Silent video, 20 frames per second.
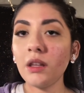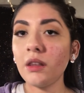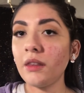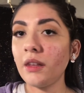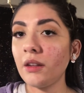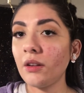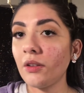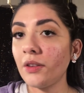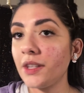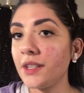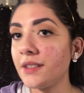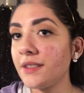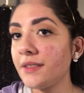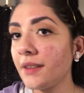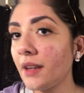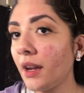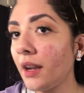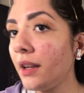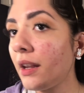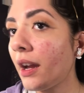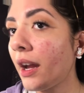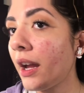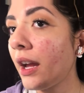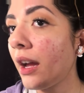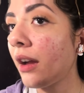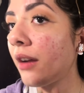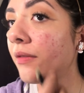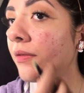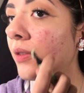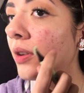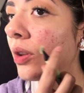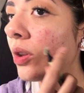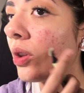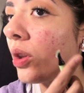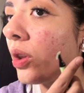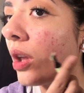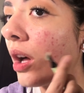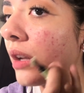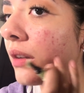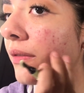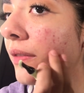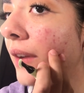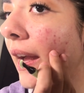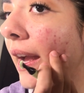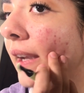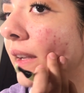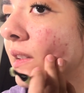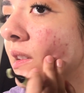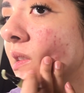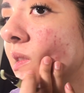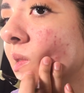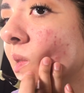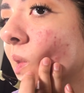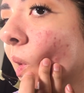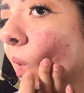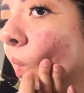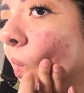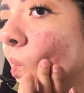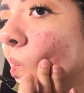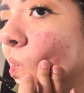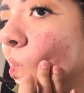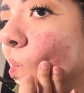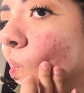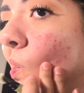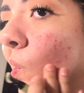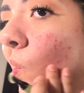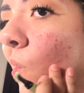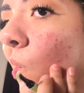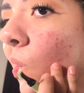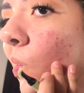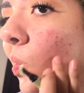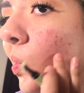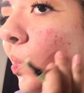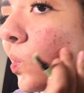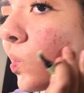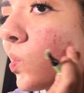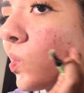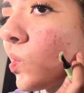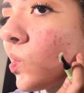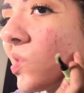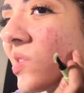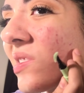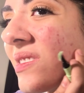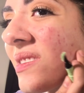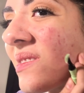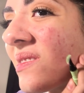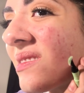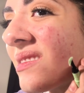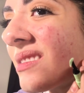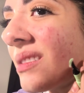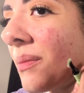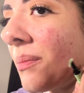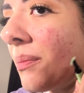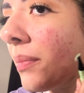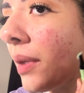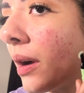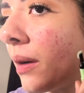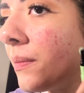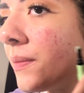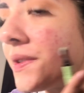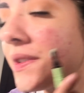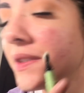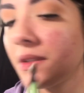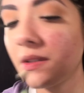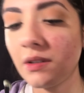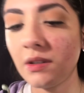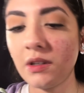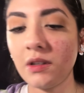Then on this side, I have a lot of acne scars and just some bumps.